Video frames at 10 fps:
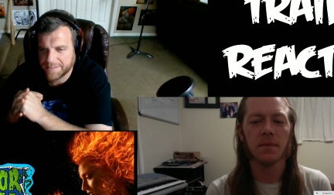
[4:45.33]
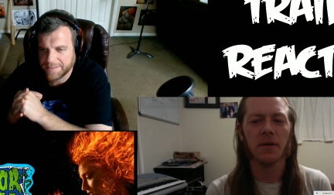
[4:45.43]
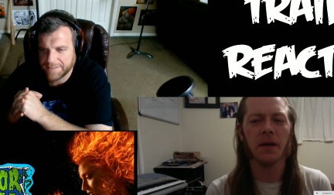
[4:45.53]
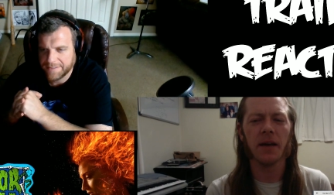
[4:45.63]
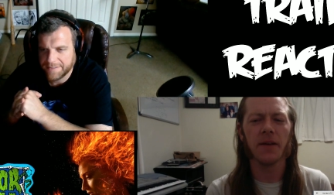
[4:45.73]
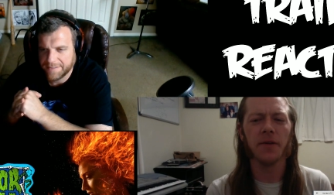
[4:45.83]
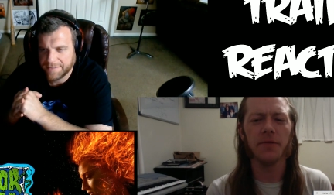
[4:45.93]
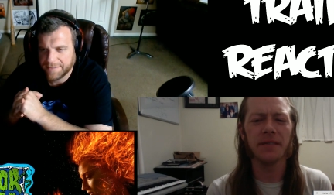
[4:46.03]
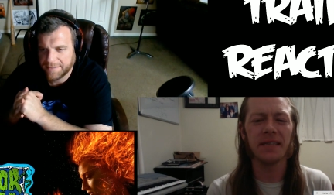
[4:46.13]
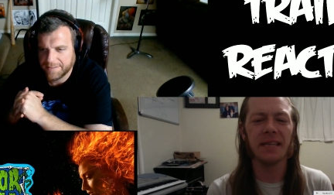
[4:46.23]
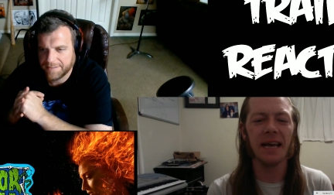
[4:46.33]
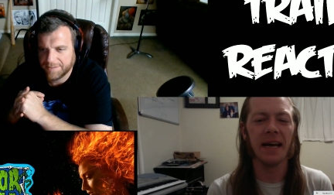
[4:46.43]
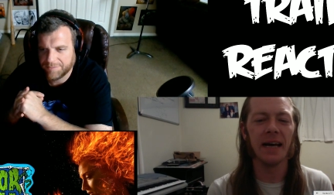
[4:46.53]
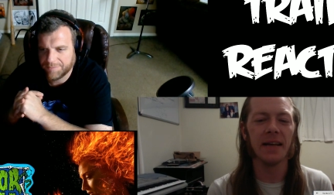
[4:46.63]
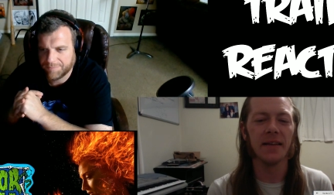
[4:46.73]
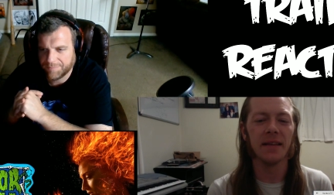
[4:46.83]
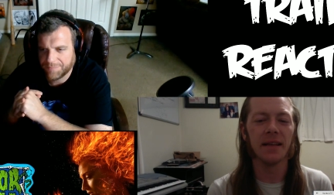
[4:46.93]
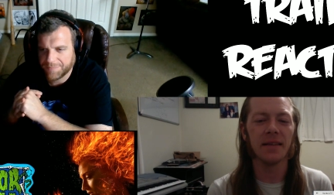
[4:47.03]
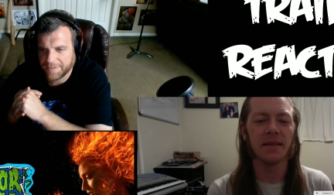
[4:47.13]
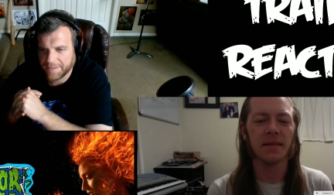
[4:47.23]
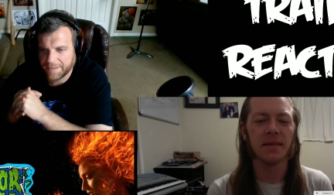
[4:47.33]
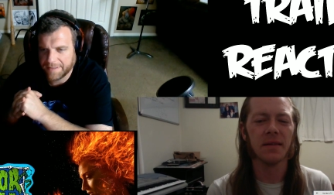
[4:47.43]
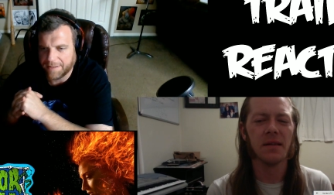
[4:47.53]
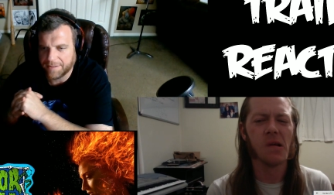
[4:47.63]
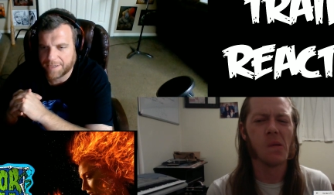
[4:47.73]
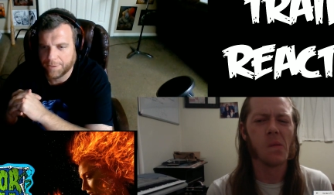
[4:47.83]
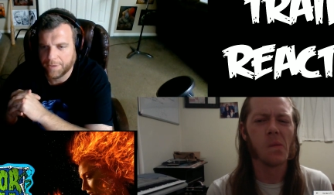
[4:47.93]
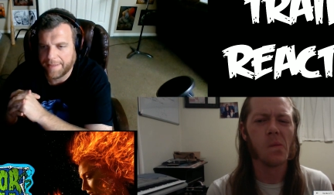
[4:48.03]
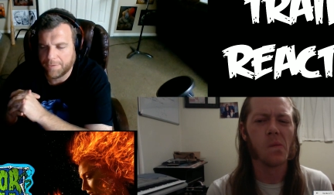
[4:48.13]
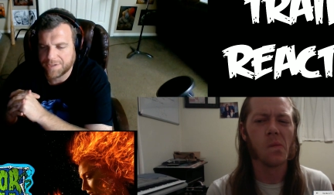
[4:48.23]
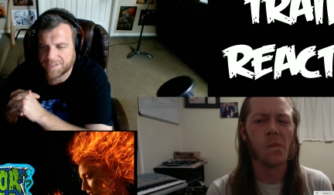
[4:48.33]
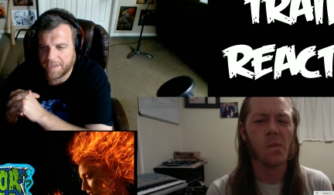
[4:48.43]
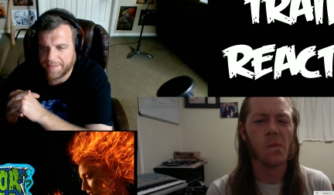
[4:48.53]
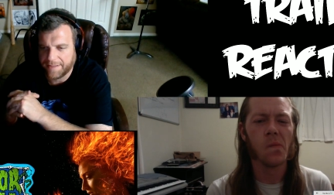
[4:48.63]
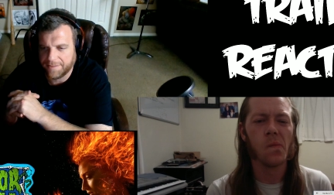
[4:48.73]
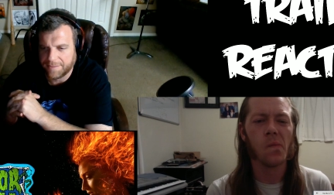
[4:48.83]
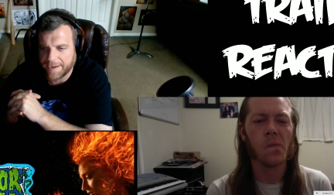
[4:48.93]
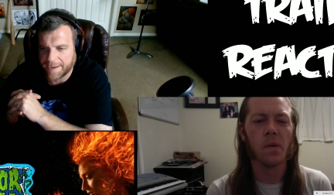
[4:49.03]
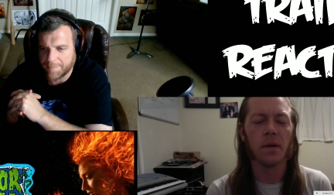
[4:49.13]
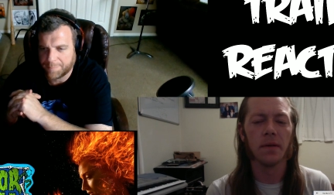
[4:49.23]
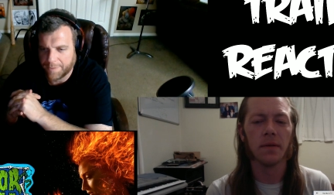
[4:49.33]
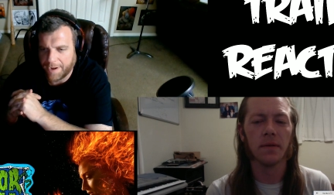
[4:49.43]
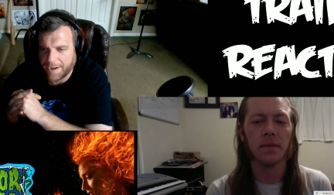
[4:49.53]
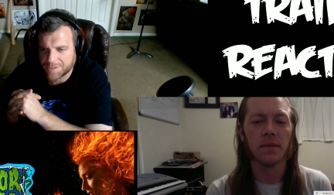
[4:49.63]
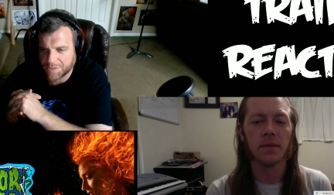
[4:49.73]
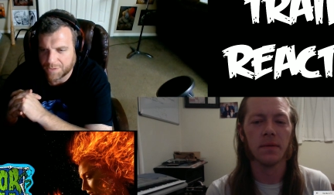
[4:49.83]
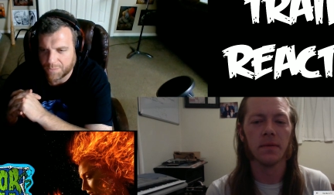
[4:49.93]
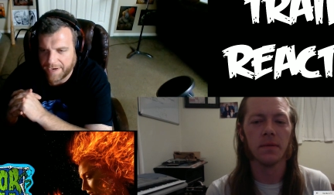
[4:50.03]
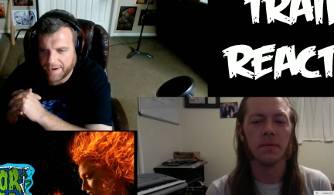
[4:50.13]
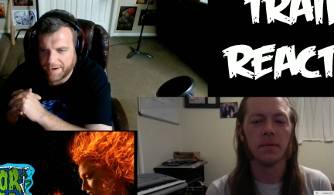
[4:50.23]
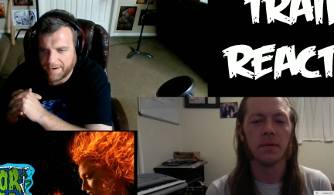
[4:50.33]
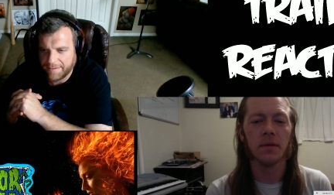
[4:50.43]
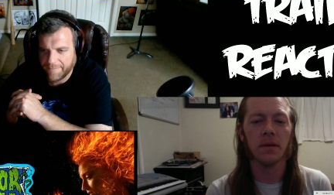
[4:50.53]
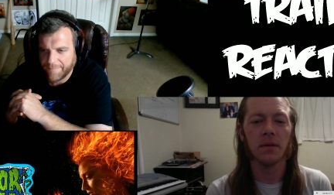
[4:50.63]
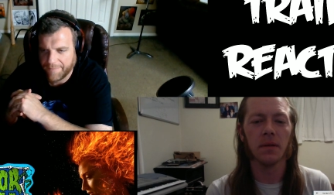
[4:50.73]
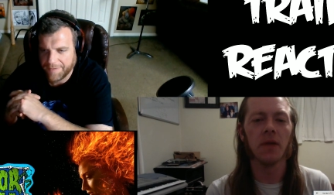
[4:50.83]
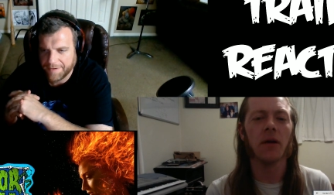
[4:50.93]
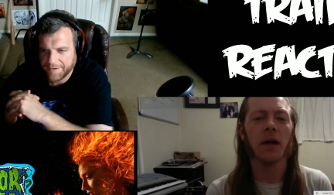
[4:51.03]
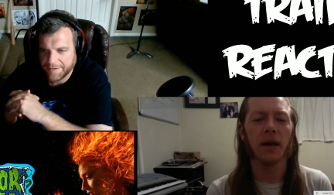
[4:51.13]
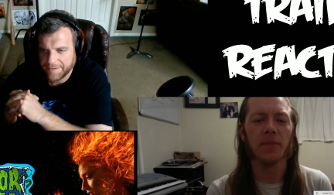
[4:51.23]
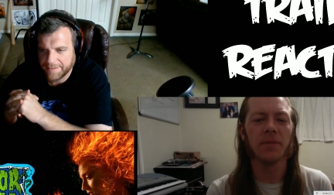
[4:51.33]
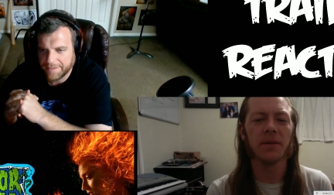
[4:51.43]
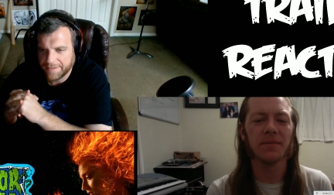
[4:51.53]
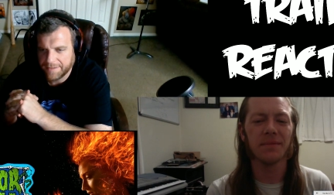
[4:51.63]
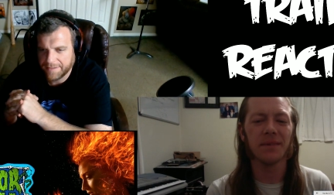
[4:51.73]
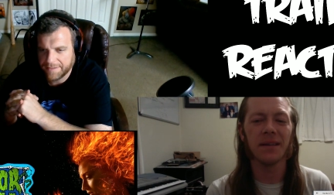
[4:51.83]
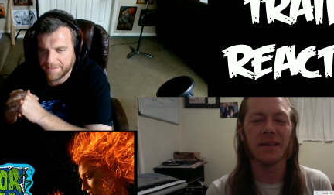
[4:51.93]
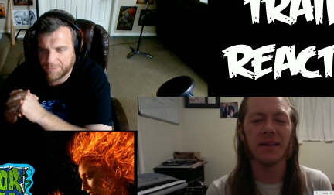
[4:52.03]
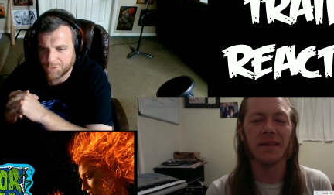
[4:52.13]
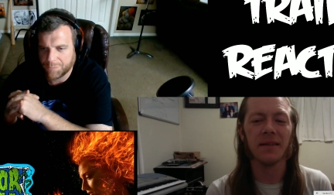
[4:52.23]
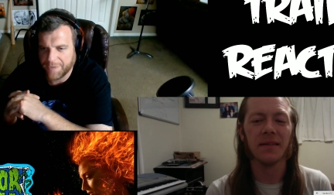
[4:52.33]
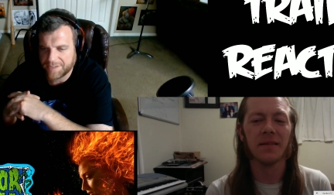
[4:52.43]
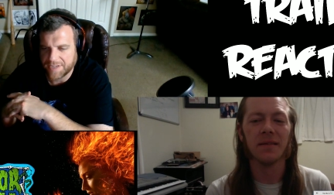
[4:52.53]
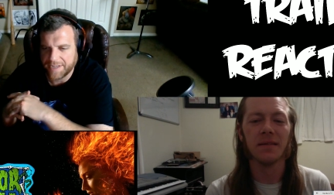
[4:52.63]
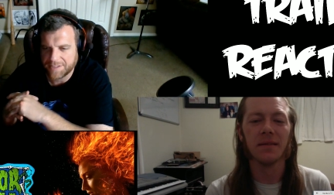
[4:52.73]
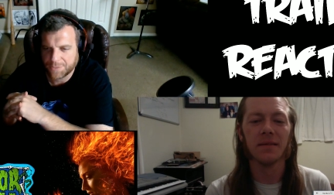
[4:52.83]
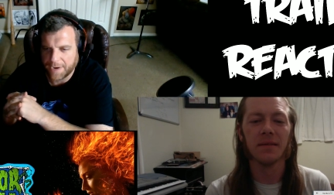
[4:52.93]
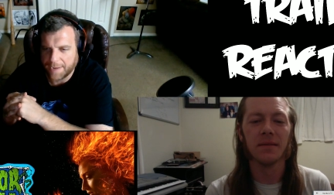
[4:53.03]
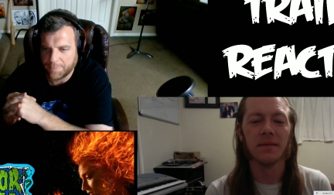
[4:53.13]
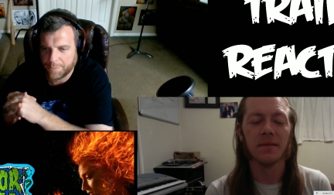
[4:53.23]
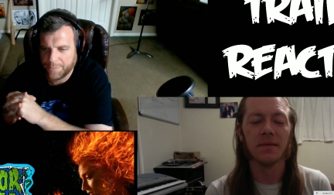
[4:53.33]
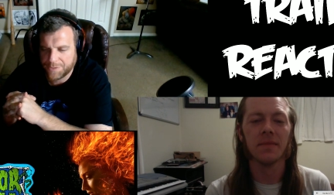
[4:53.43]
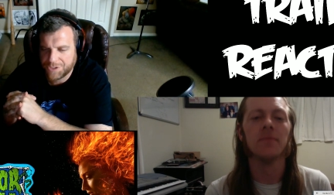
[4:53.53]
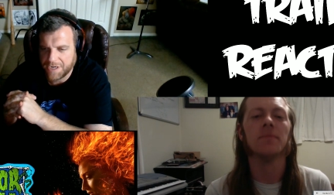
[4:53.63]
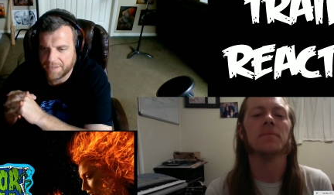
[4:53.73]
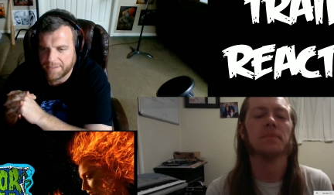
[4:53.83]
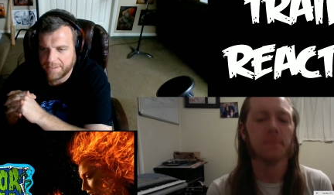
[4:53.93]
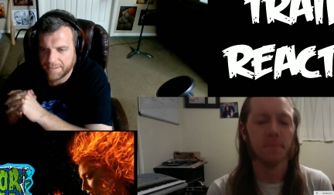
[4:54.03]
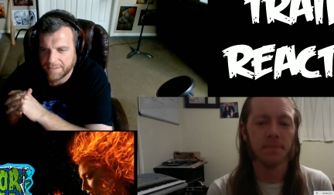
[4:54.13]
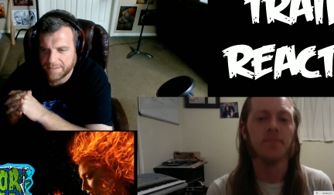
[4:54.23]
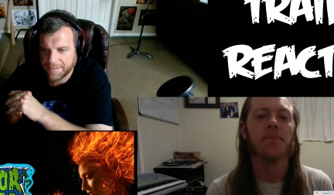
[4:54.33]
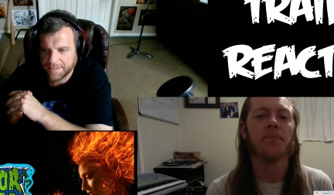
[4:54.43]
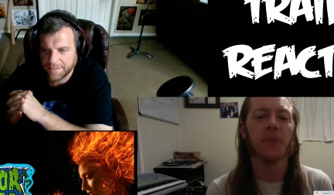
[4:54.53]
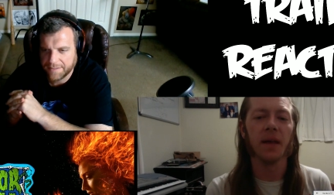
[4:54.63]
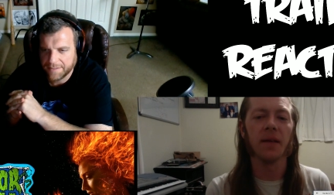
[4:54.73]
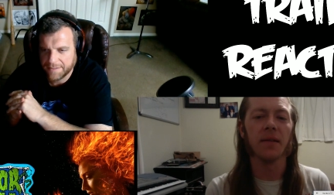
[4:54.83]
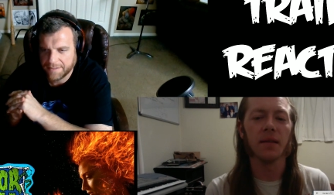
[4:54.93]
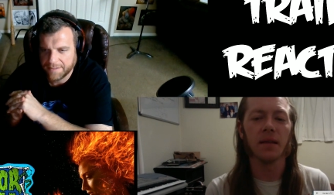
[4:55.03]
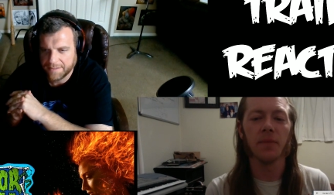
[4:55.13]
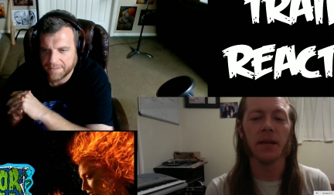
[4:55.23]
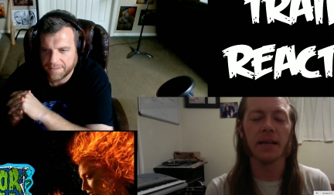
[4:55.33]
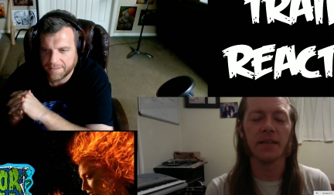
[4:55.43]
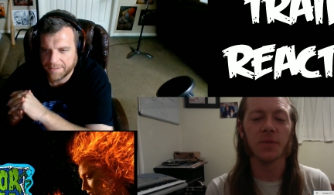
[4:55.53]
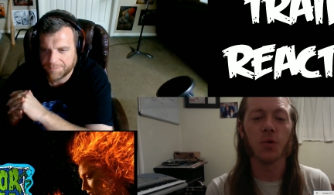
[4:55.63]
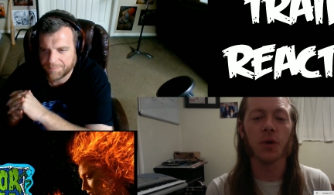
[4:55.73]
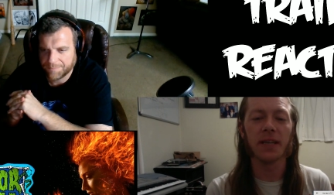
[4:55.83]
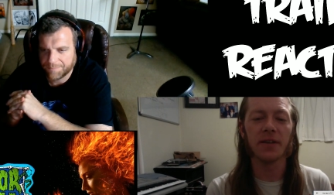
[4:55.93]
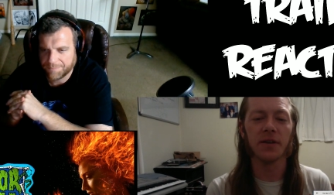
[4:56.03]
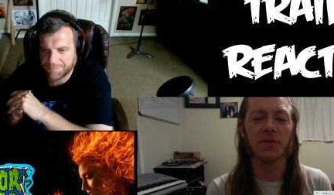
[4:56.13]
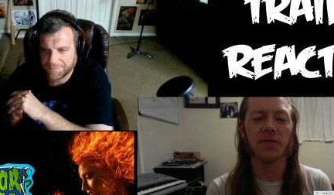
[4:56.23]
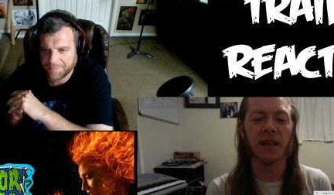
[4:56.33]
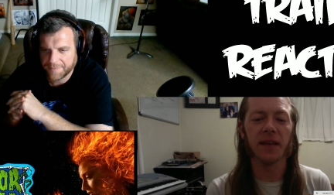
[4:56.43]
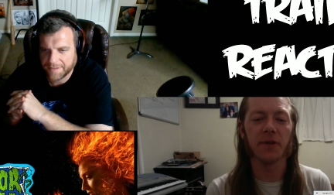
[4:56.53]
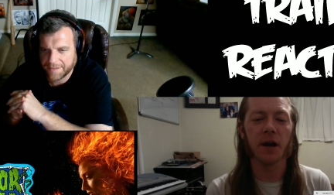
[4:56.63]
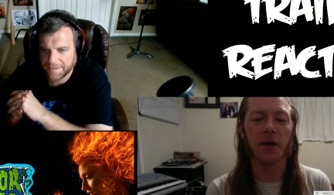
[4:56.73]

Speaker 1: don't. Okay, who is that? That looked like Emma Frost with the white hair.
Speaker 2: Okay. But, yeah.
Speaker 1: Which would make sense, the rivalry with Jean.
Speaker 2: Yeah, and we got some Quicksilver flavor